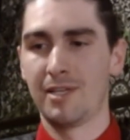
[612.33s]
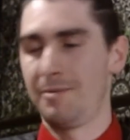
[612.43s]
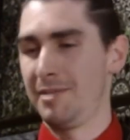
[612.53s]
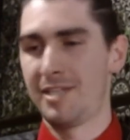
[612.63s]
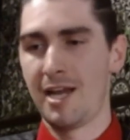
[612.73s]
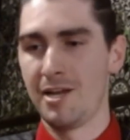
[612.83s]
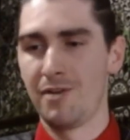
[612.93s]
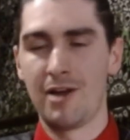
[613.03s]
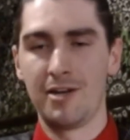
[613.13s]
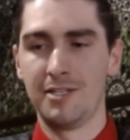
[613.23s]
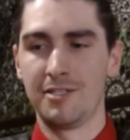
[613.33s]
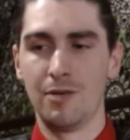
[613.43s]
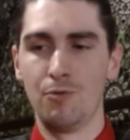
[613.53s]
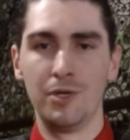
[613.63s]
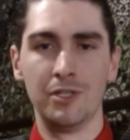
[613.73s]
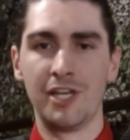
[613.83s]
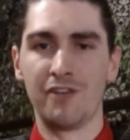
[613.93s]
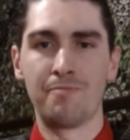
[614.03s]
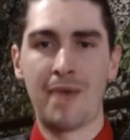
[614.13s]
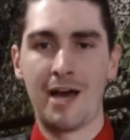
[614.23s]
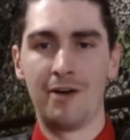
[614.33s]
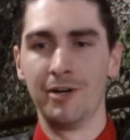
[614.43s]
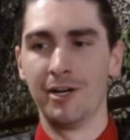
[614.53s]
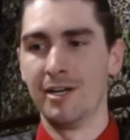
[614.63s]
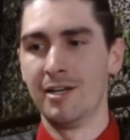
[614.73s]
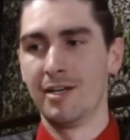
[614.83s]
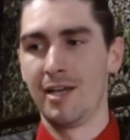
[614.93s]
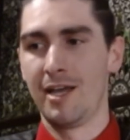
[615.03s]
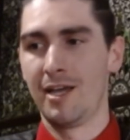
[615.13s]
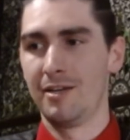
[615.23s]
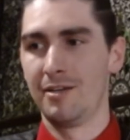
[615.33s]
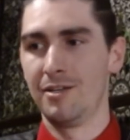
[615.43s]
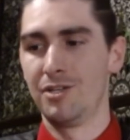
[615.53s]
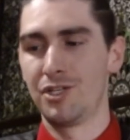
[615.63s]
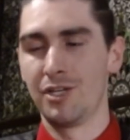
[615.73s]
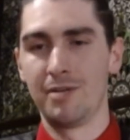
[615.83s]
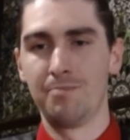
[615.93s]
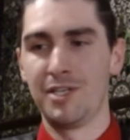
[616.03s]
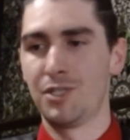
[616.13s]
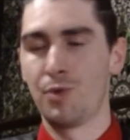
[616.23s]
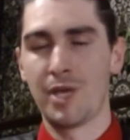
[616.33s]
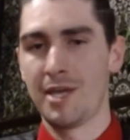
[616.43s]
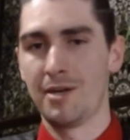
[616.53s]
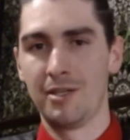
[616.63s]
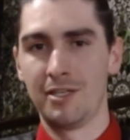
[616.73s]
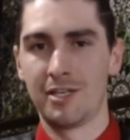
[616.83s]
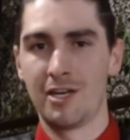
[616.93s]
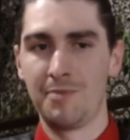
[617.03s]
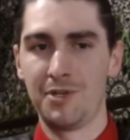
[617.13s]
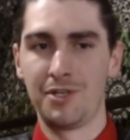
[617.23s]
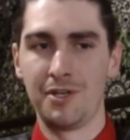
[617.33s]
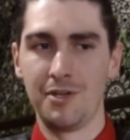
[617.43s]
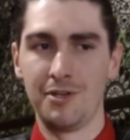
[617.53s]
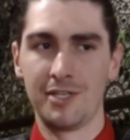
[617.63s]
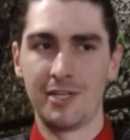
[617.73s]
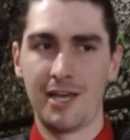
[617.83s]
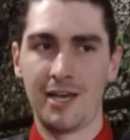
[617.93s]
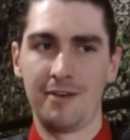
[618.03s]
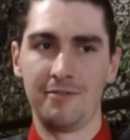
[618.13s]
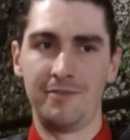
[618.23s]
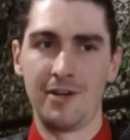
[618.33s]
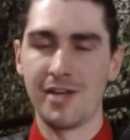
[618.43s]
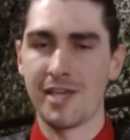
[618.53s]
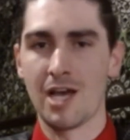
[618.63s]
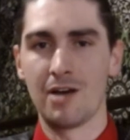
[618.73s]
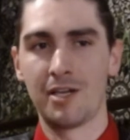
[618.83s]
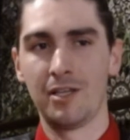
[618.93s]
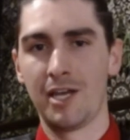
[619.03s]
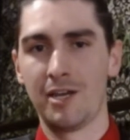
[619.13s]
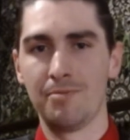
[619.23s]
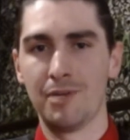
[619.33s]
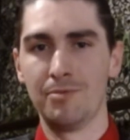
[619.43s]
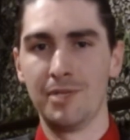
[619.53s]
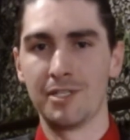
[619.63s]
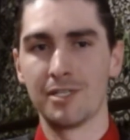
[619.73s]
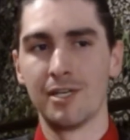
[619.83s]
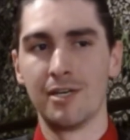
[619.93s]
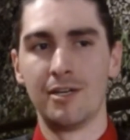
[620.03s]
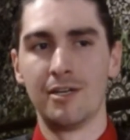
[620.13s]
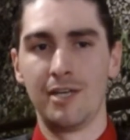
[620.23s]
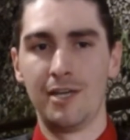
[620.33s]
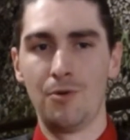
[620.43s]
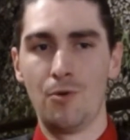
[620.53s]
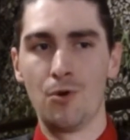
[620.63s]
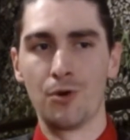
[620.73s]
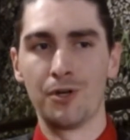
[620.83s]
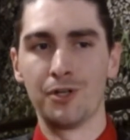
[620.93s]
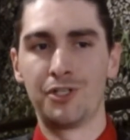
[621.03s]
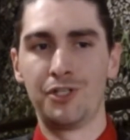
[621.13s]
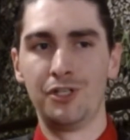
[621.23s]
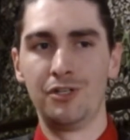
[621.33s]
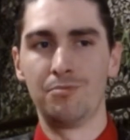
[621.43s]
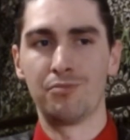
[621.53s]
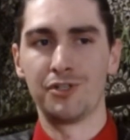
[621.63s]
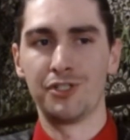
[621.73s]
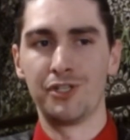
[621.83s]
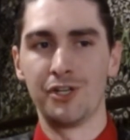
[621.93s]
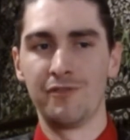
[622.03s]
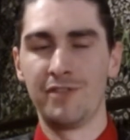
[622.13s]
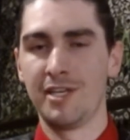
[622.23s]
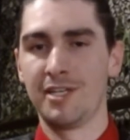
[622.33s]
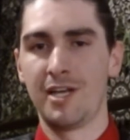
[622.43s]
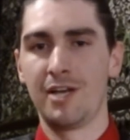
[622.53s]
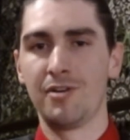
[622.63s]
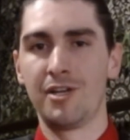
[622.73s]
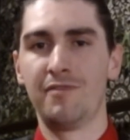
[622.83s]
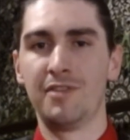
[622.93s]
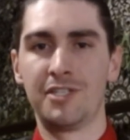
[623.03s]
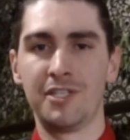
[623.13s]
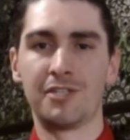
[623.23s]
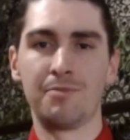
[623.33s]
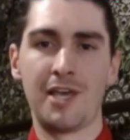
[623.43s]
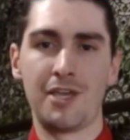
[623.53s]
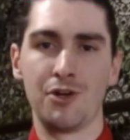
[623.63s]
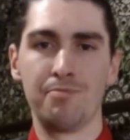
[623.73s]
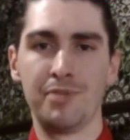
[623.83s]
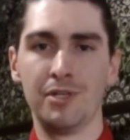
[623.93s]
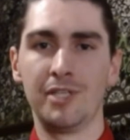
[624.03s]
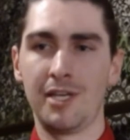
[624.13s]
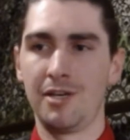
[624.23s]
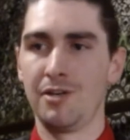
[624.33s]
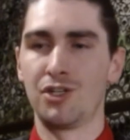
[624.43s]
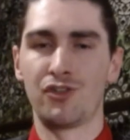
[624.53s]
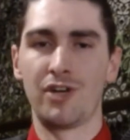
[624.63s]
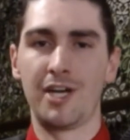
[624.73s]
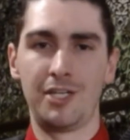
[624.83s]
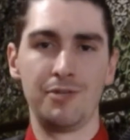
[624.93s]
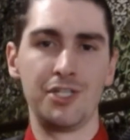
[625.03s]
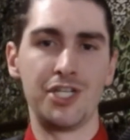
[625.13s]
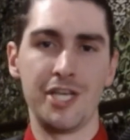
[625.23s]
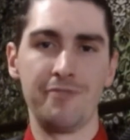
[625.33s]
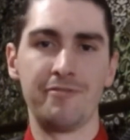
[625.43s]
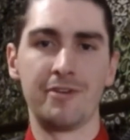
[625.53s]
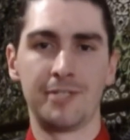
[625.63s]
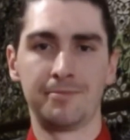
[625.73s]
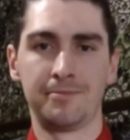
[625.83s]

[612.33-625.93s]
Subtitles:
I mean, standing ground is a wielding of power, and you shouldn't be swinging it all the time. You should use it at very calculated moments in order to preserve the integrity of the system that you're building and you're trying to achieve.